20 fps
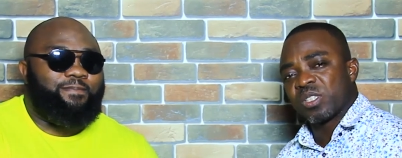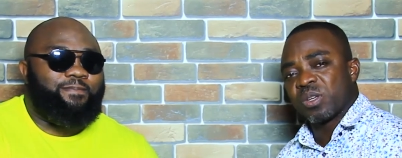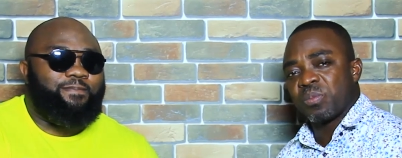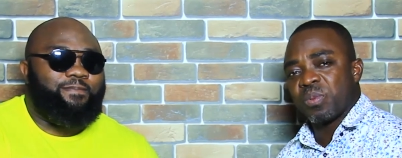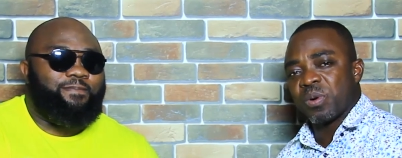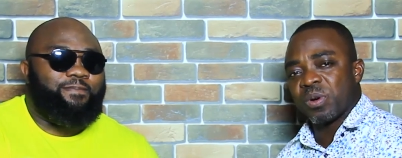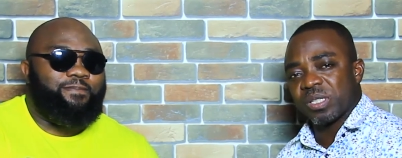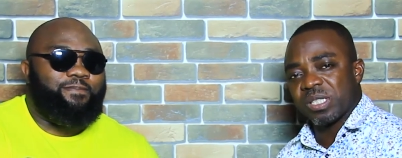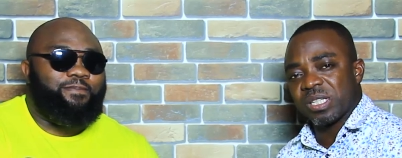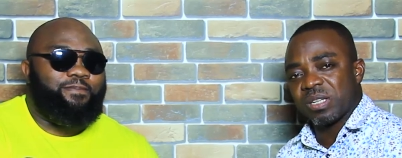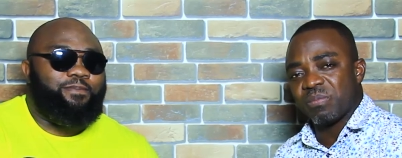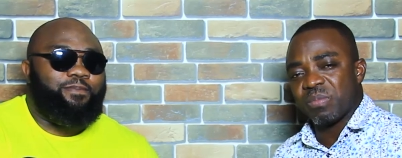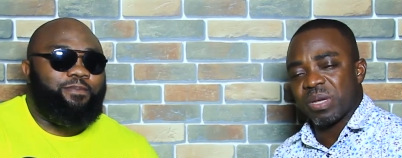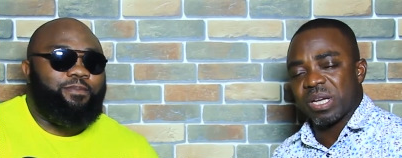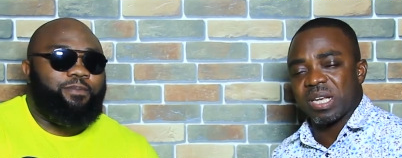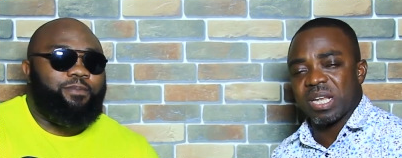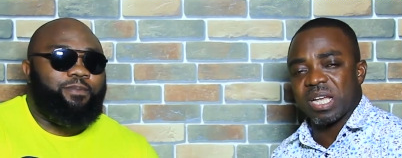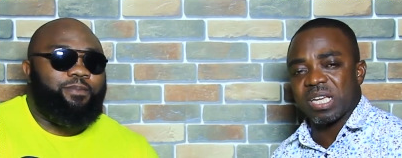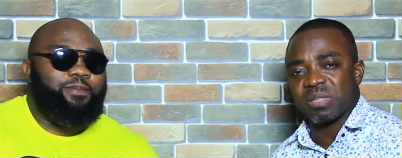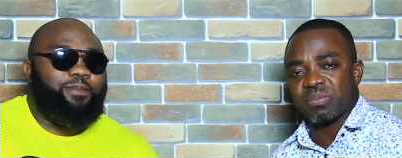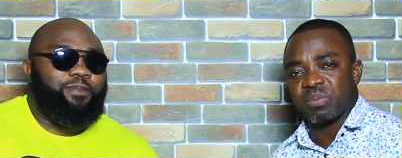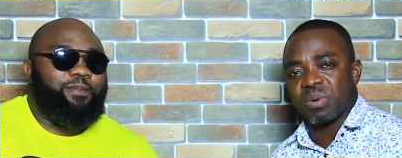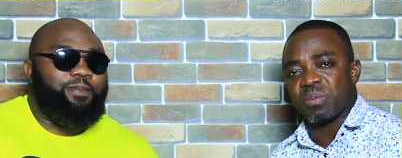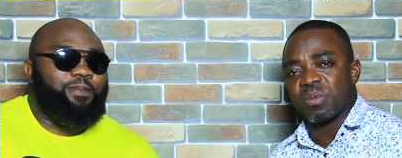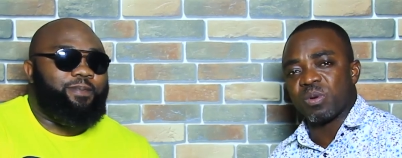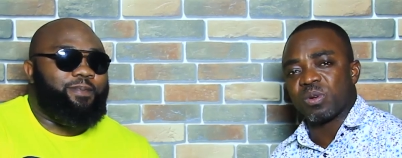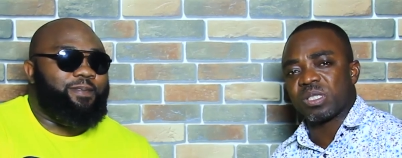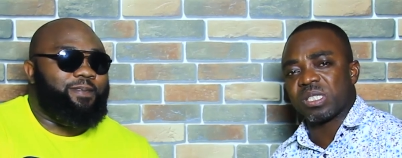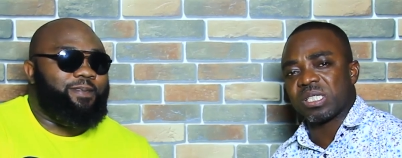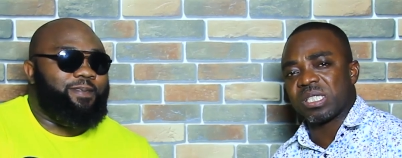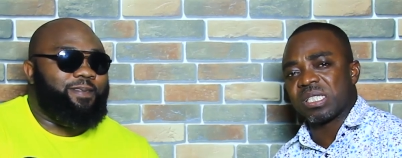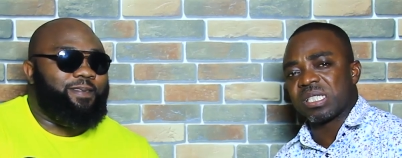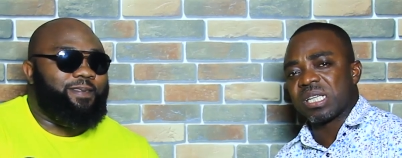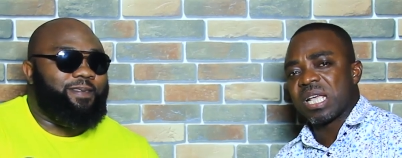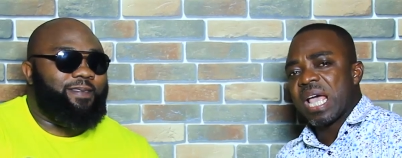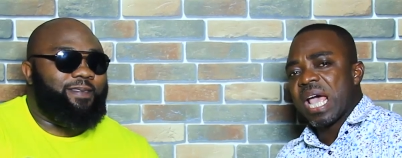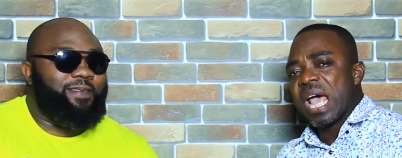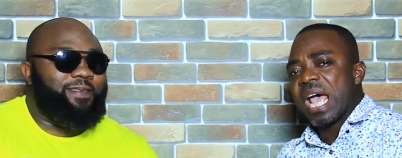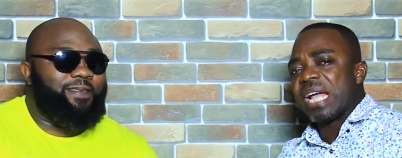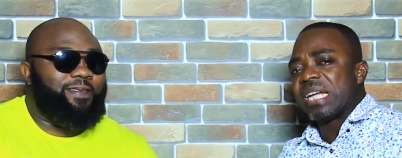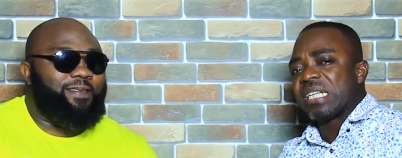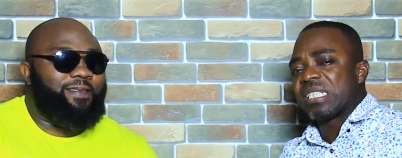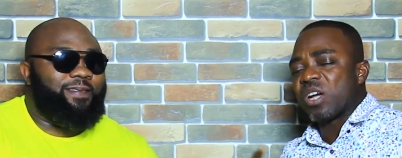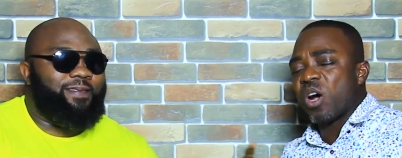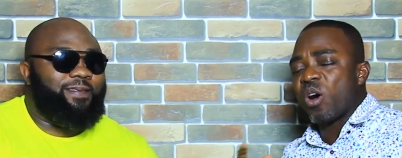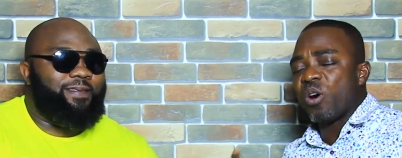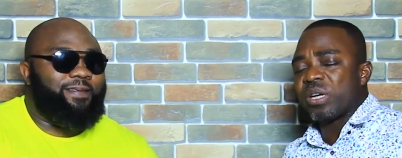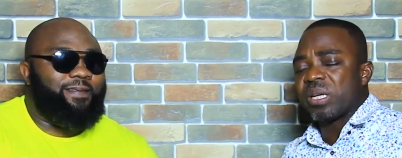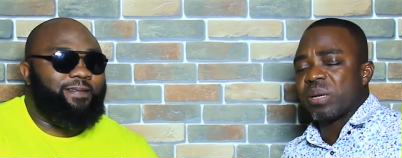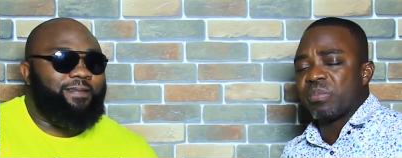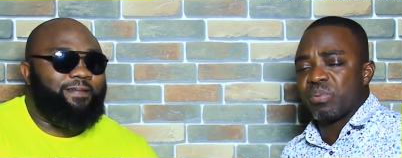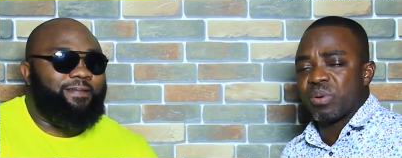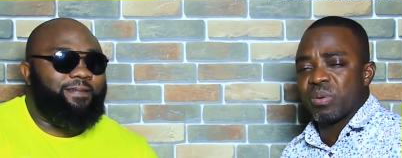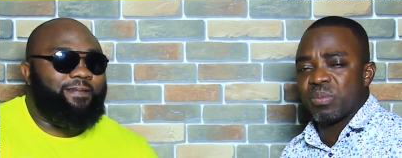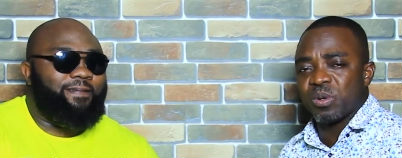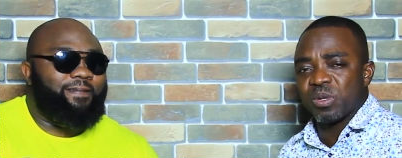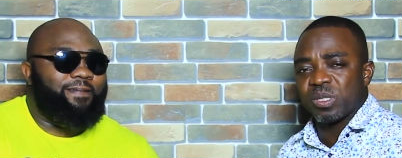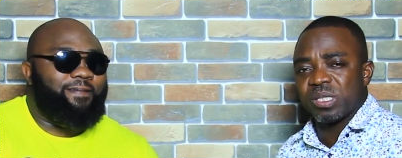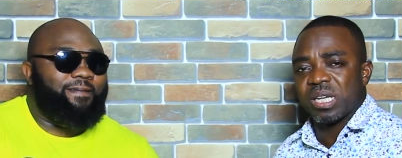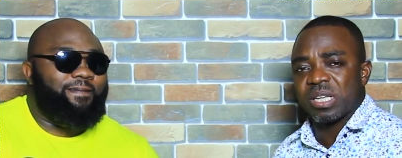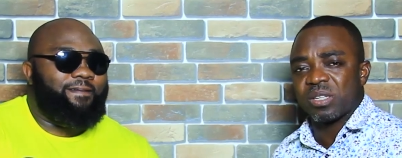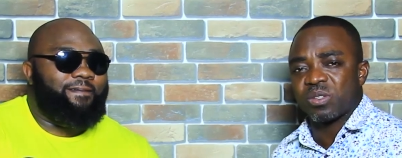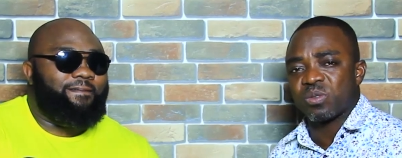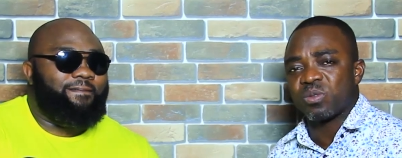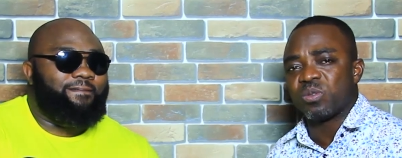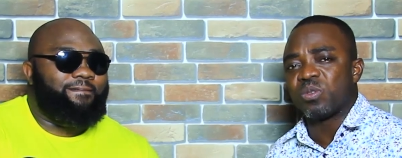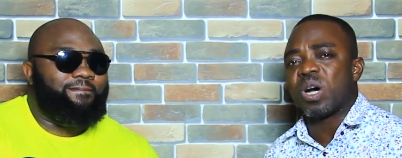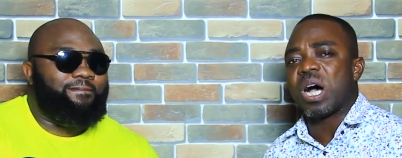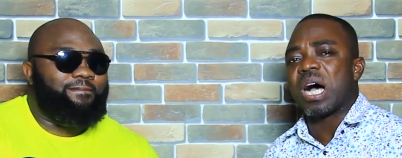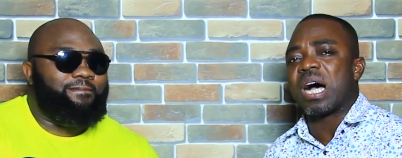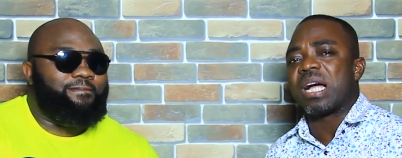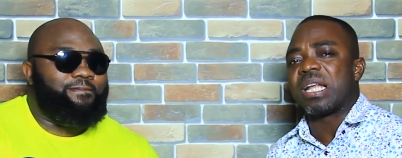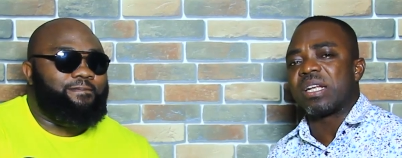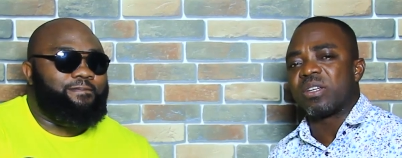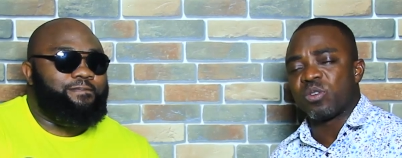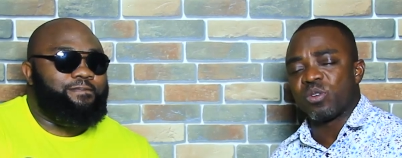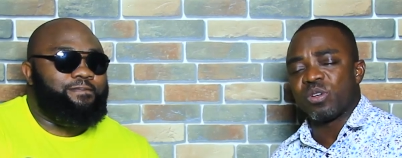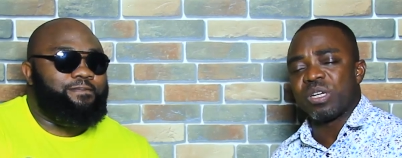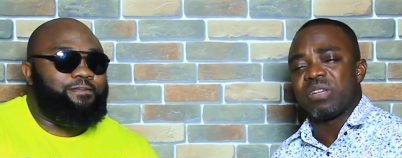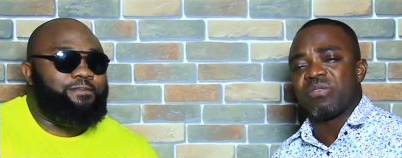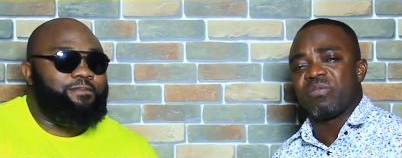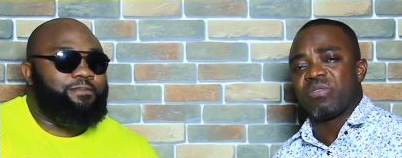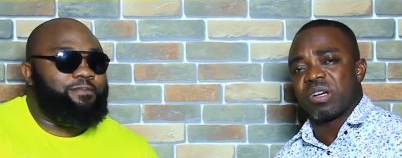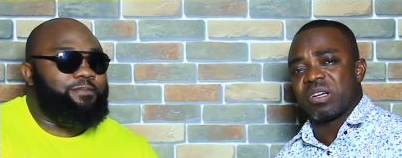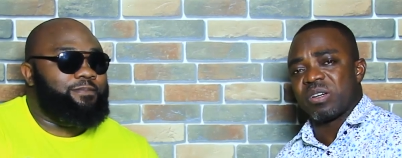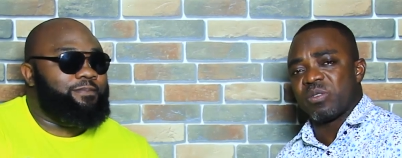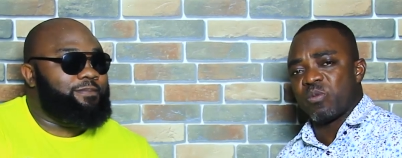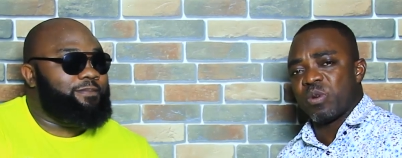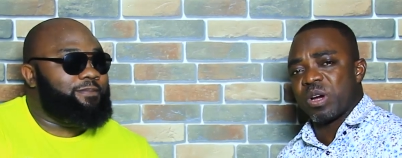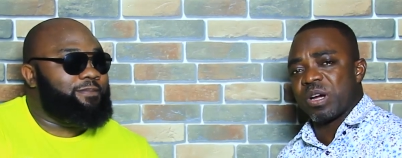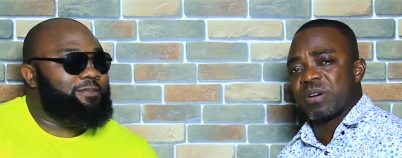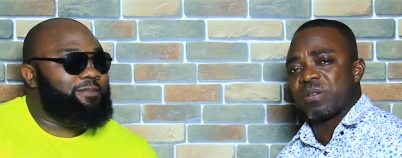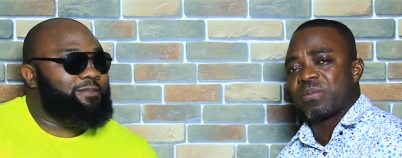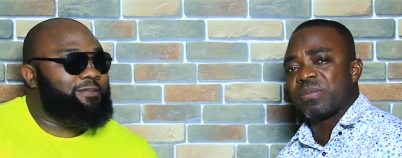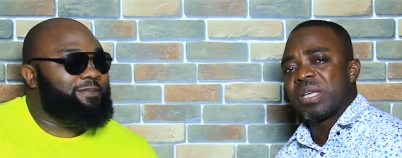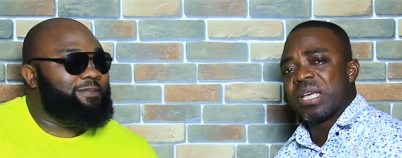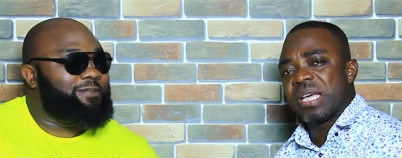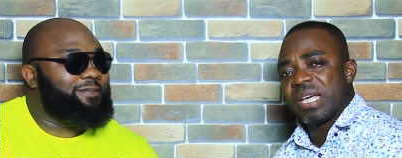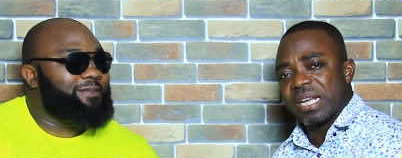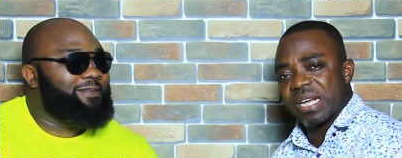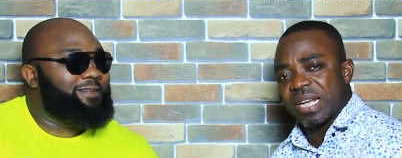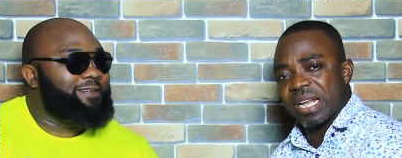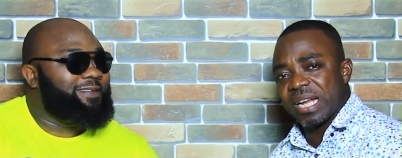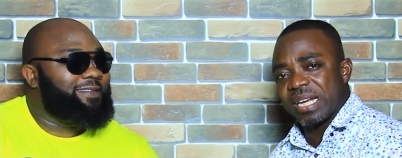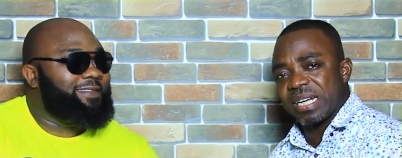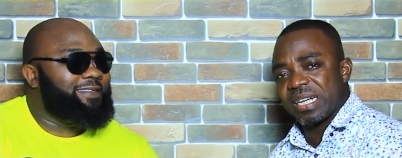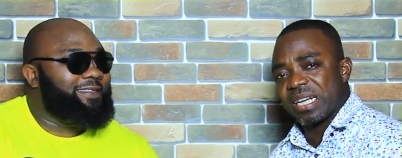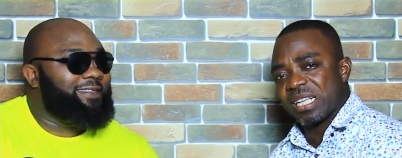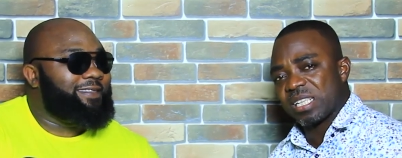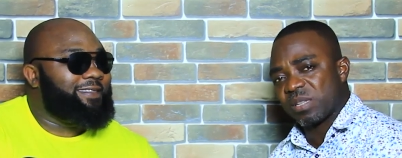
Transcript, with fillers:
Speaker 1: supporting Big Nash Promotions and all the promoters who are doing very well in London,